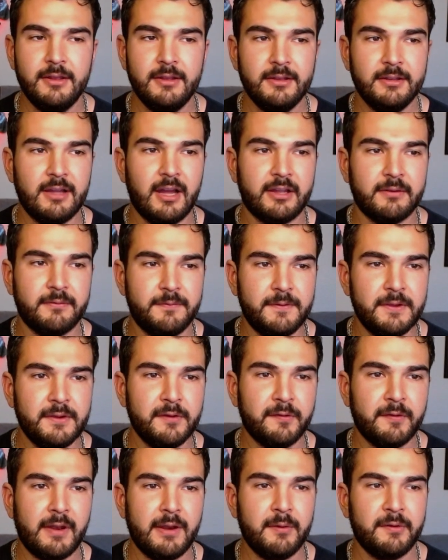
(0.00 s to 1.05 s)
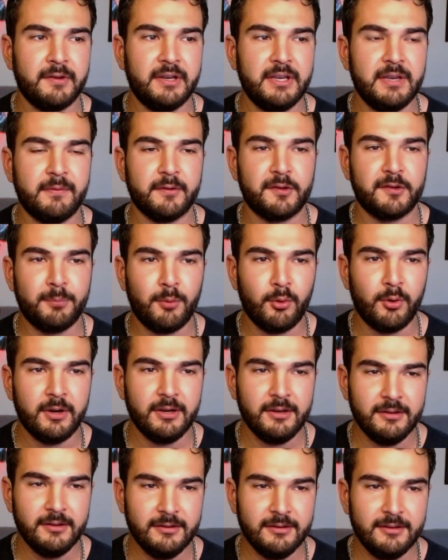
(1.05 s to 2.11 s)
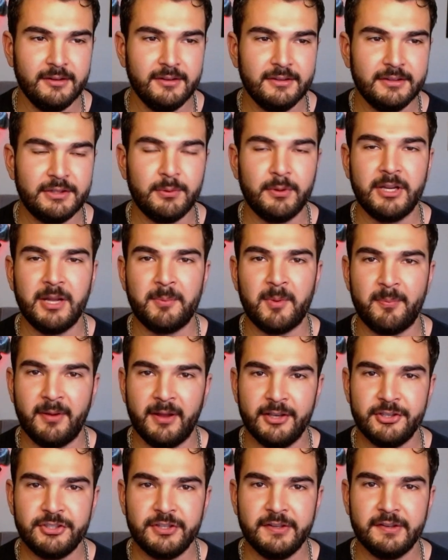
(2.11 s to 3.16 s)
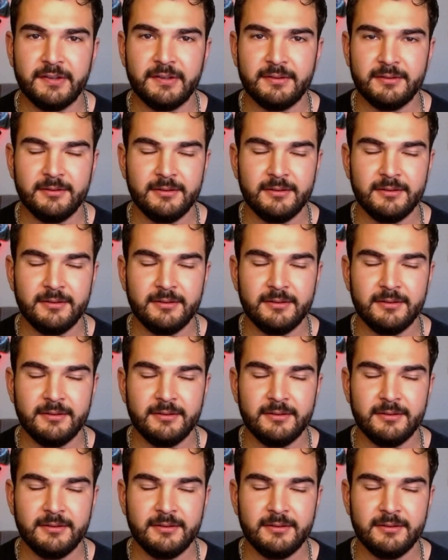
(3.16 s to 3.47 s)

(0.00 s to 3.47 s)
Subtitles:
Got confused, thought he was in a different sport. Threw a couple punches.